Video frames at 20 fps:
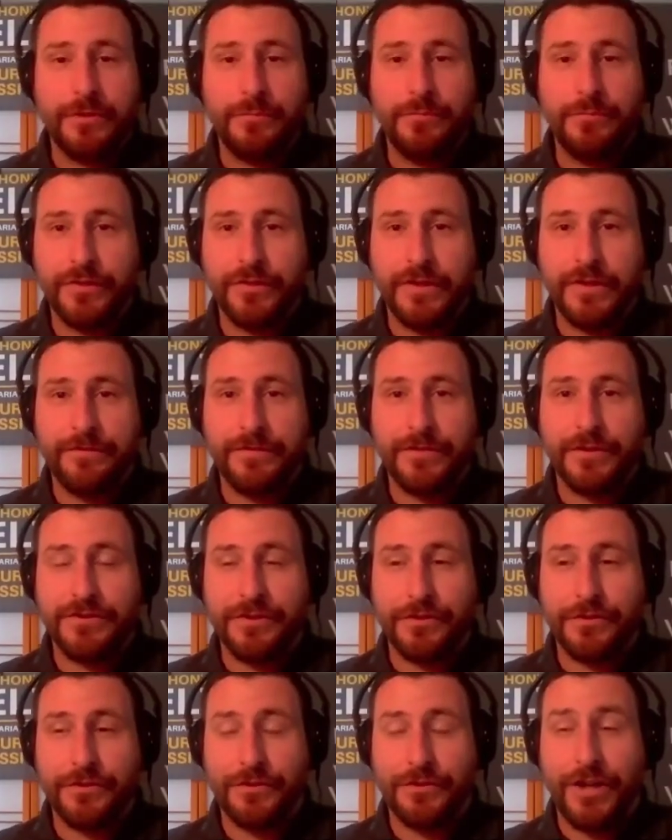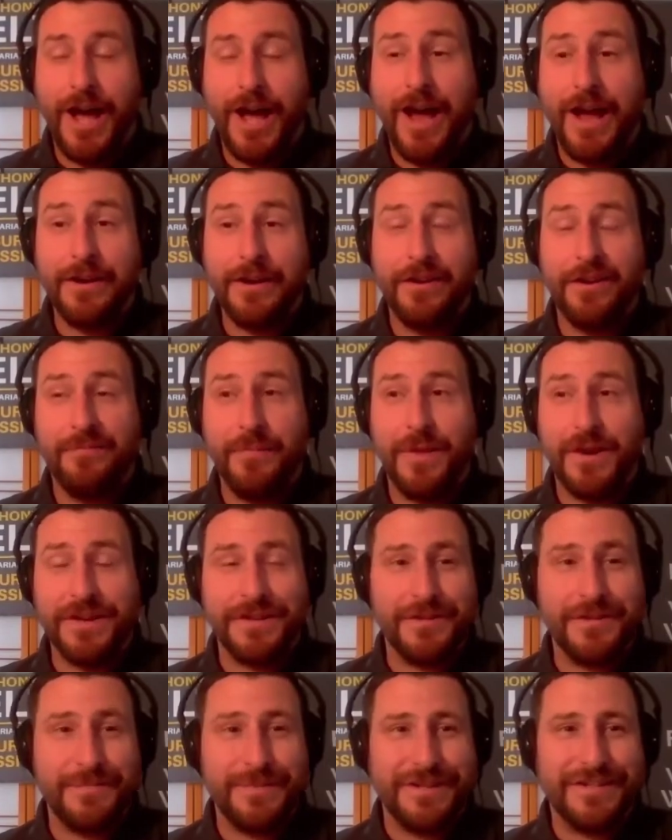believe there's a lot of
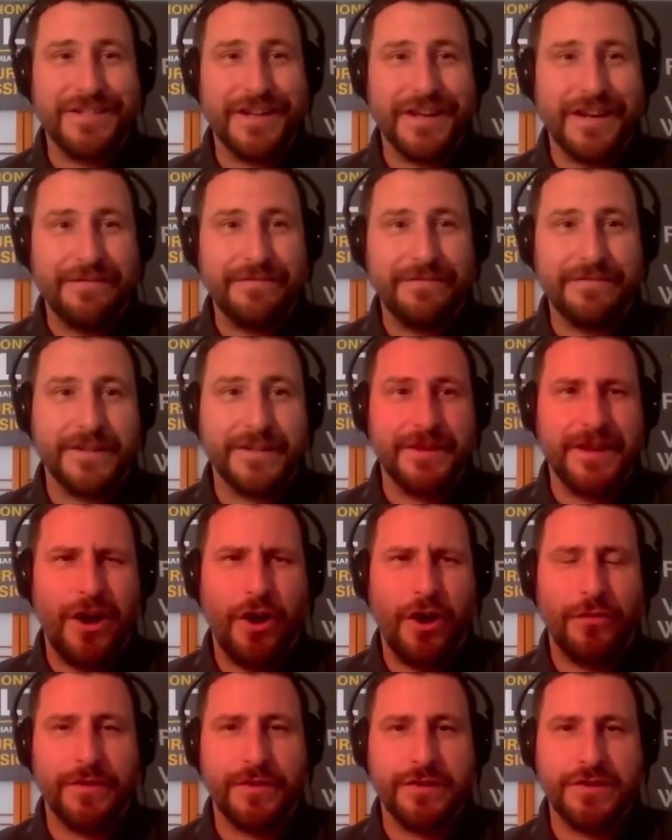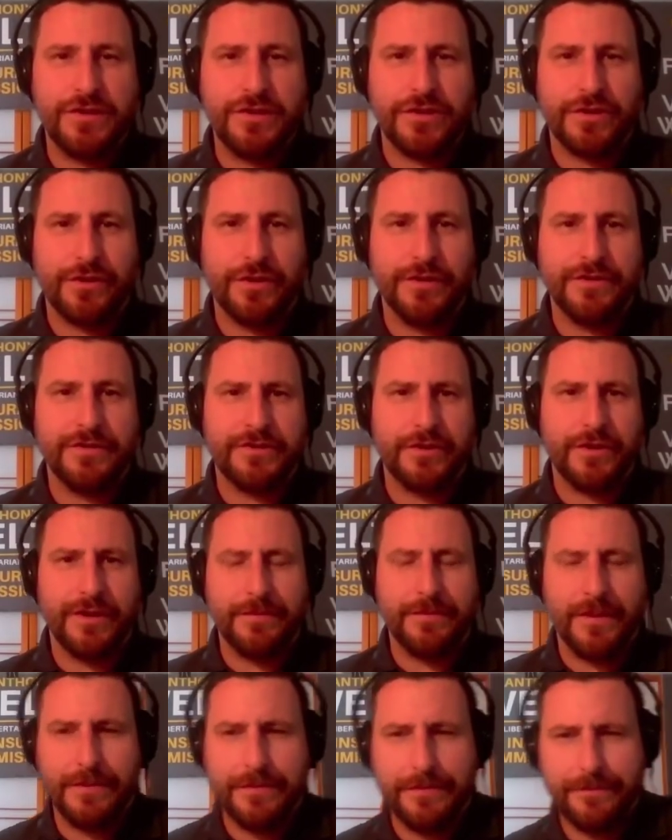money to be saved in health insurance.
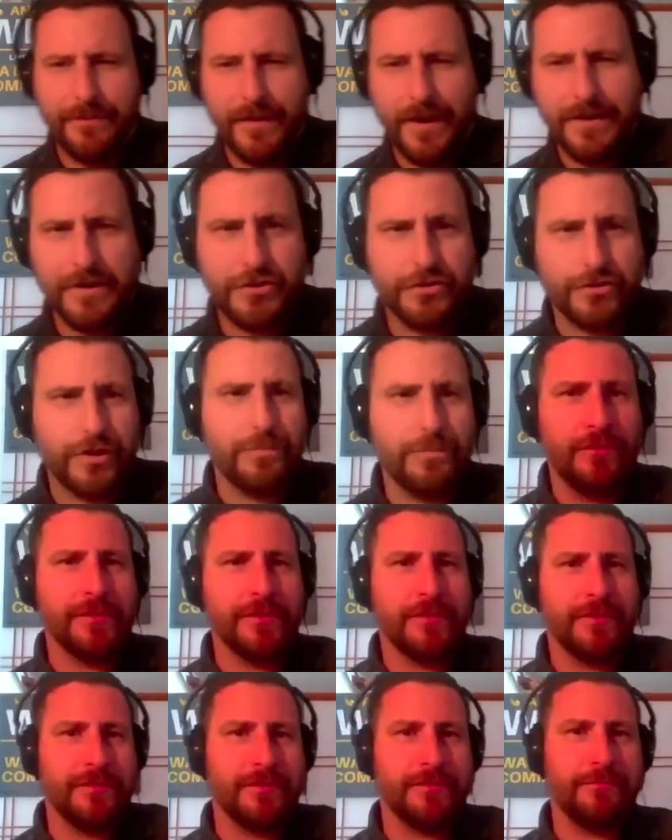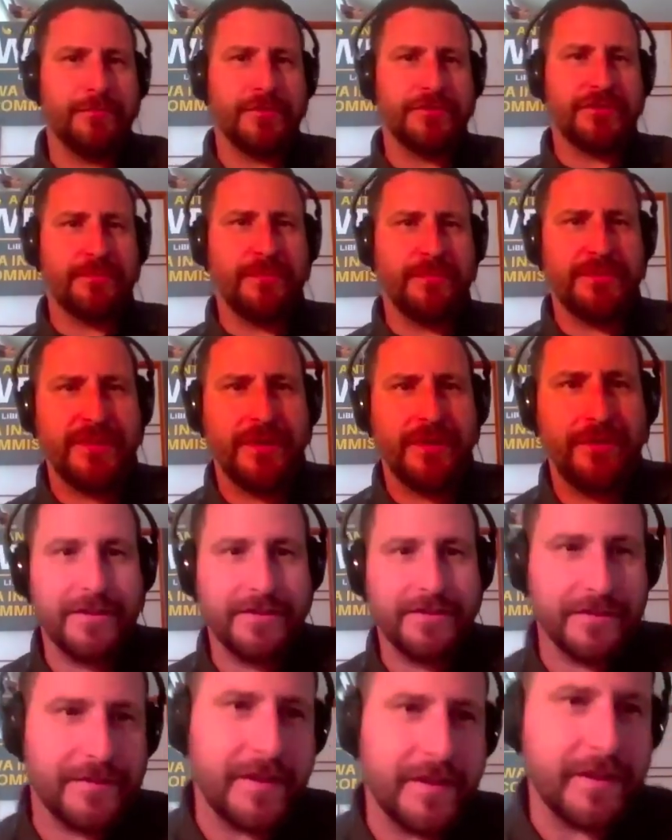So I find it troubling that Mr. Patel
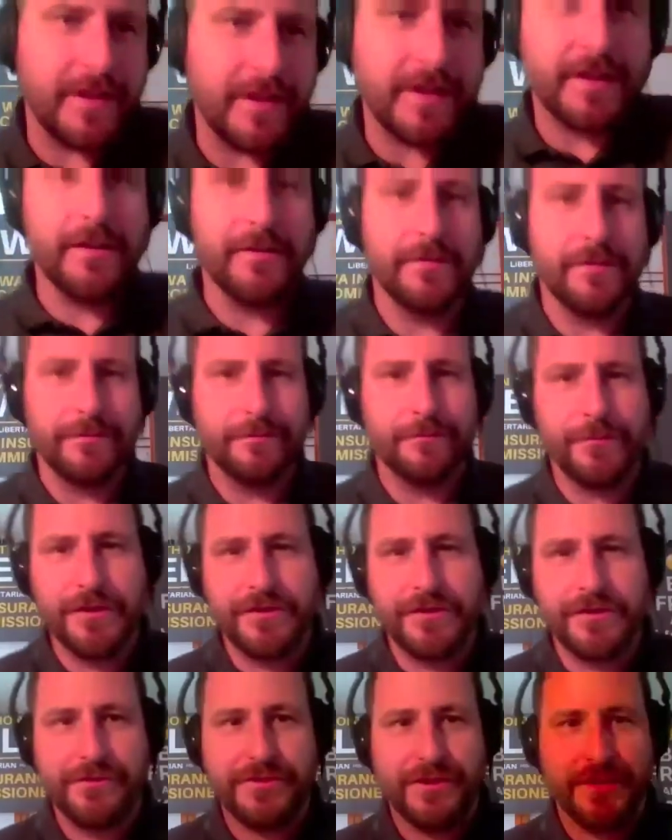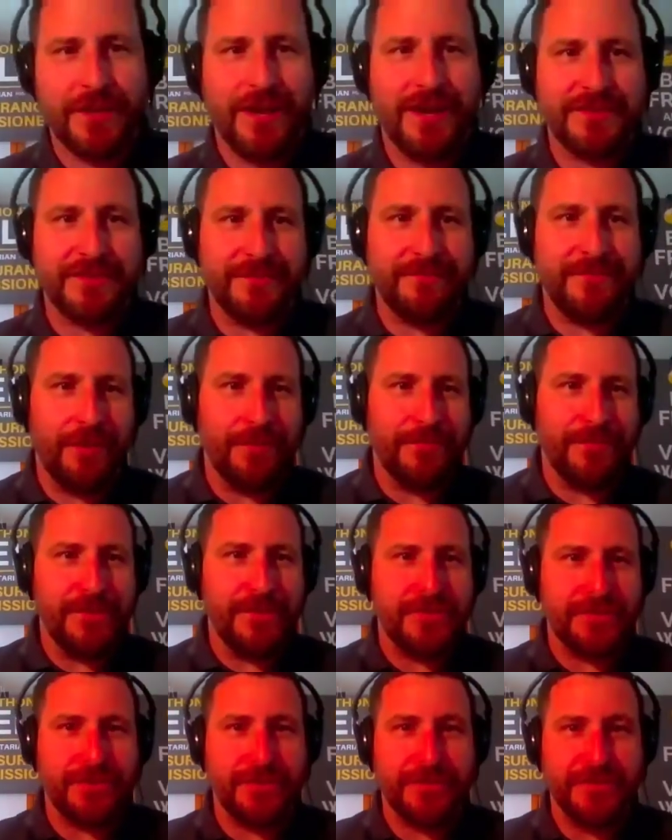doesn't think he can reduce the cost of health
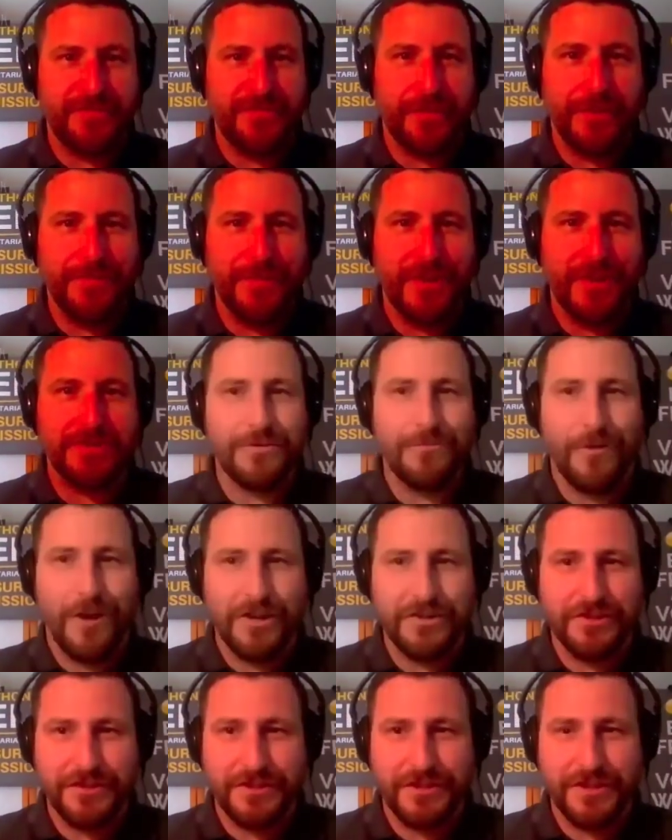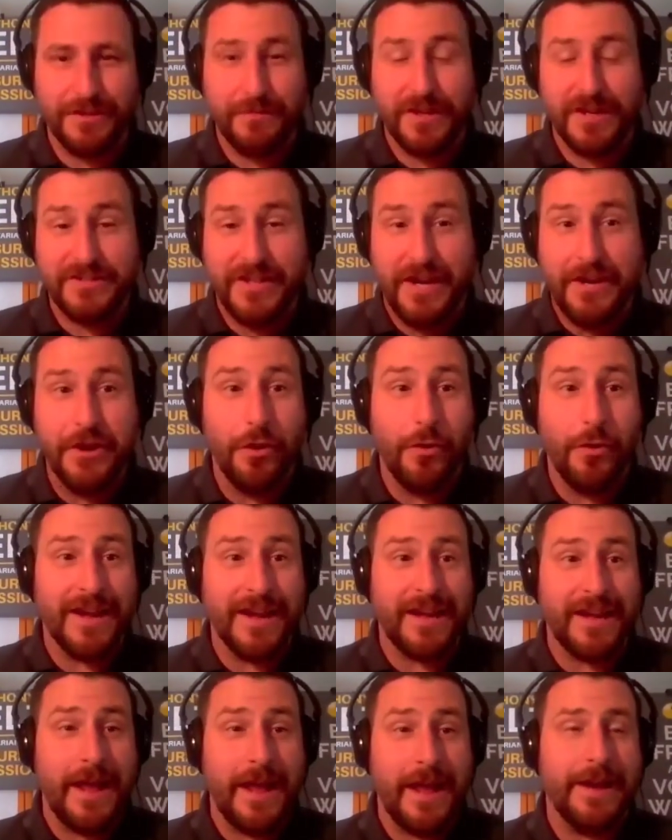insurance very much in Washington, because I know
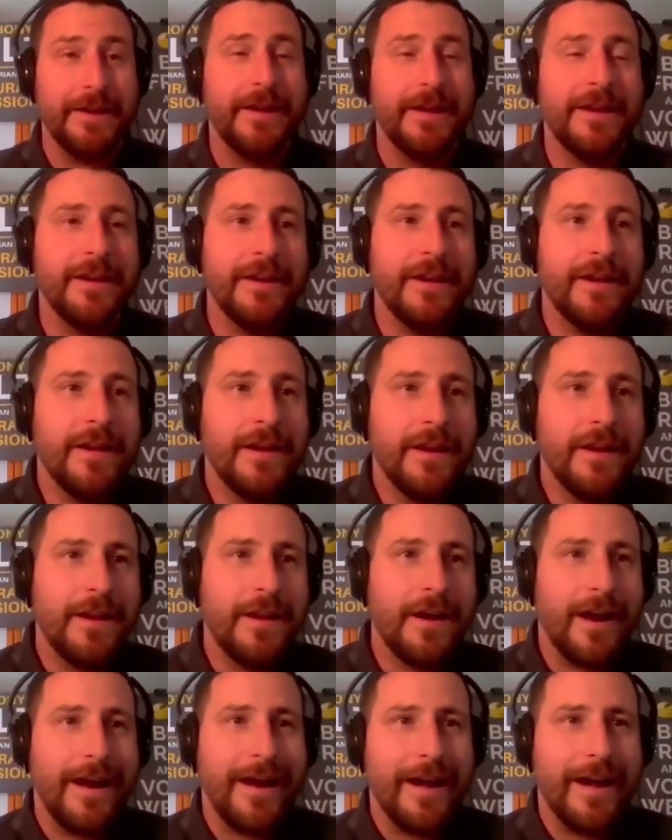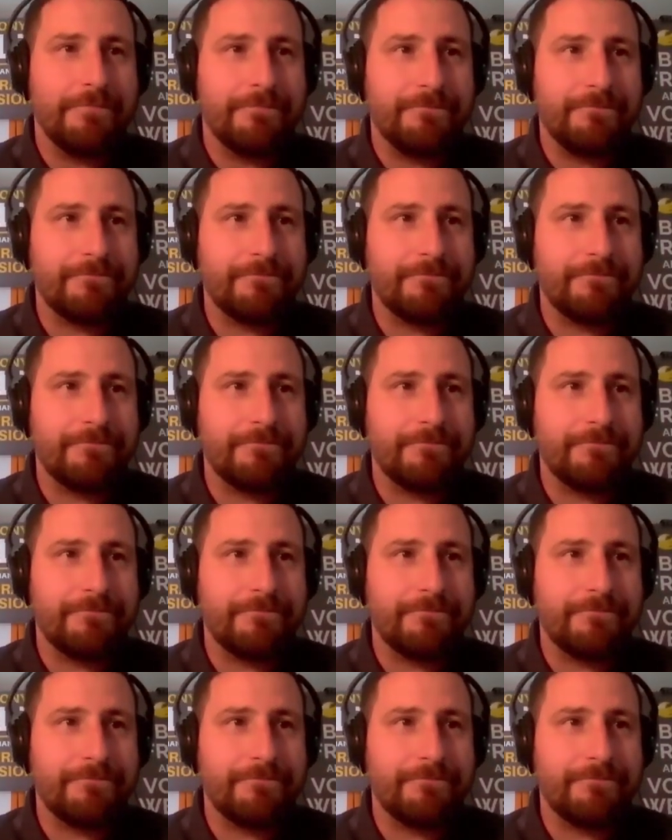I can. Um,